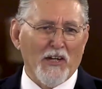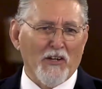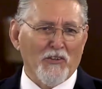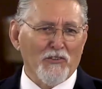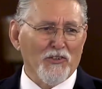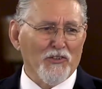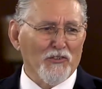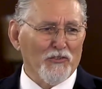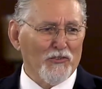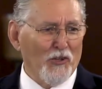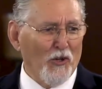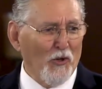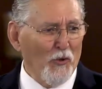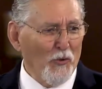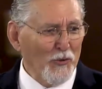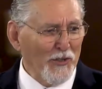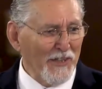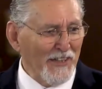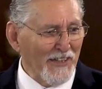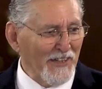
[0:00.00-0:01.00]
I'll just
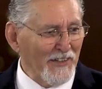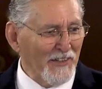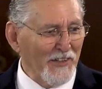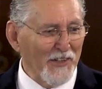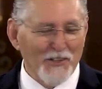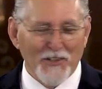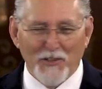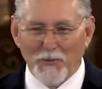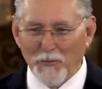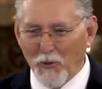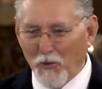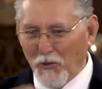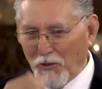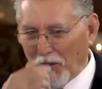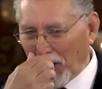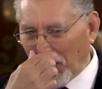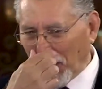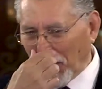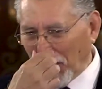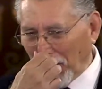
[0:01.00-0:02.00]
hold it until the
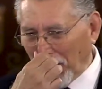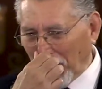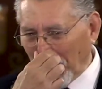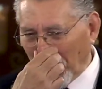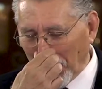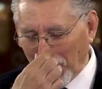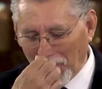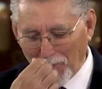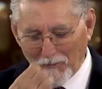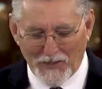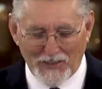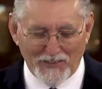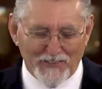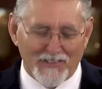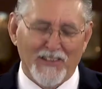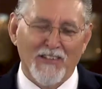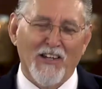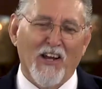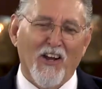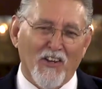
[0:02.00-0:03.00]
morning, you know. And I'll
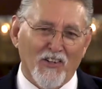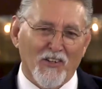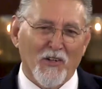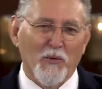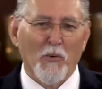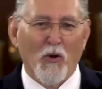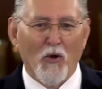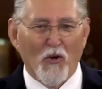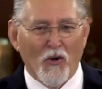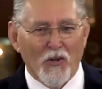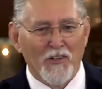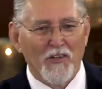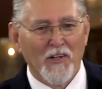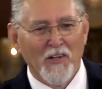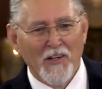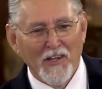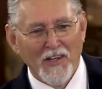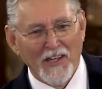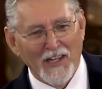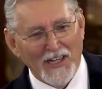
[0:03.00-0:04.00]
say, no, come on.
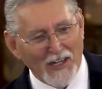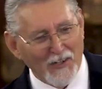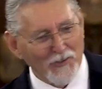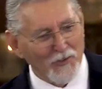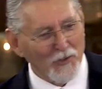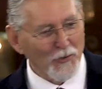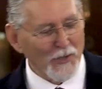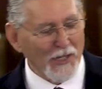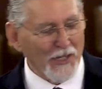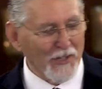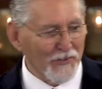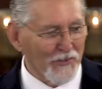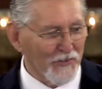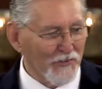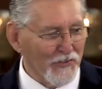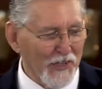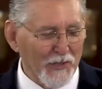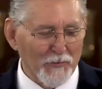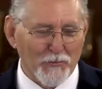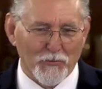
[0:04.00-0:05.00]
And I'll go down the
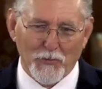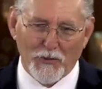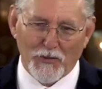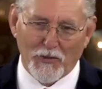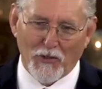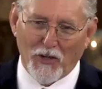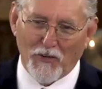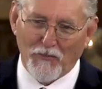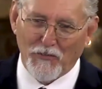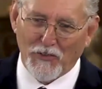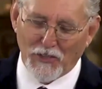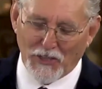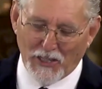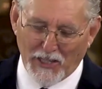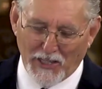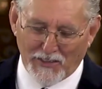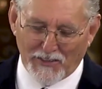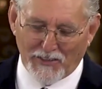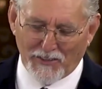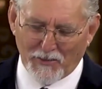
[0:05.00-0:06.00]
steps with her off the
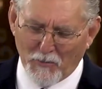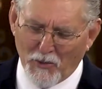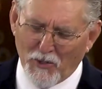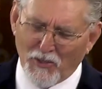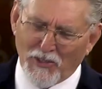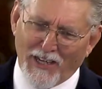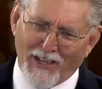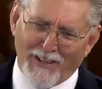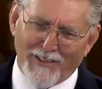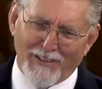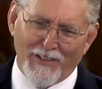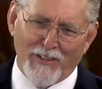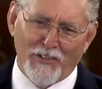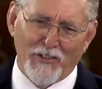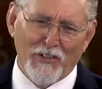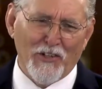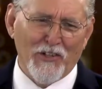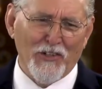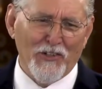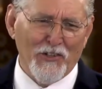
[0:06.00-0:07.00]
deck. Come on out here.
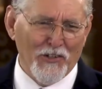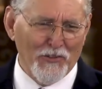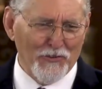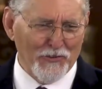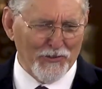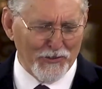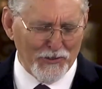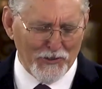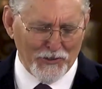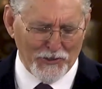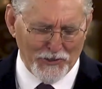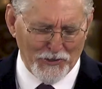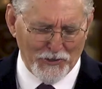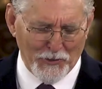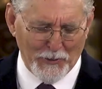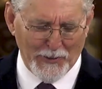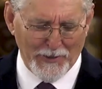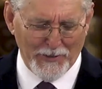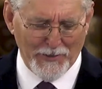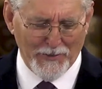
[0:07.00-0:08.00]
You can use it. You can
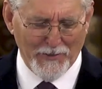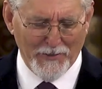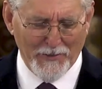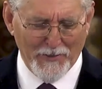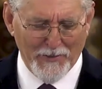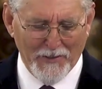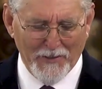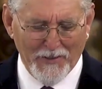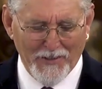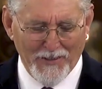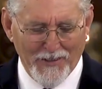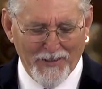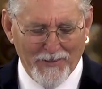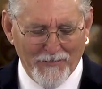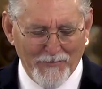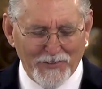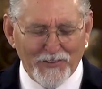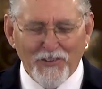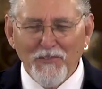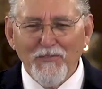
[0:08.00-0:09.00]
do it.
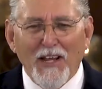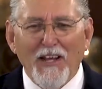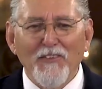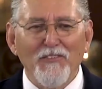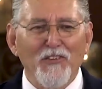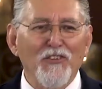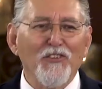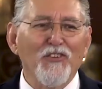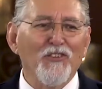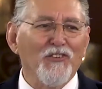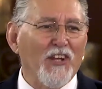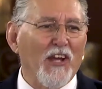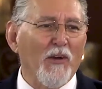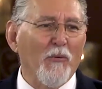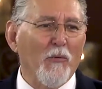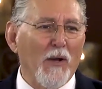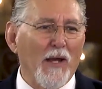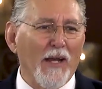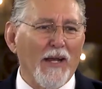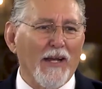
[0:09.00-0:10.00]
But sometimes it's just that
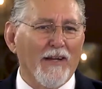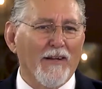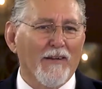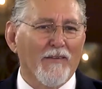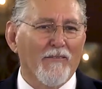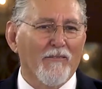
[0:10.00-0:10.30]
way.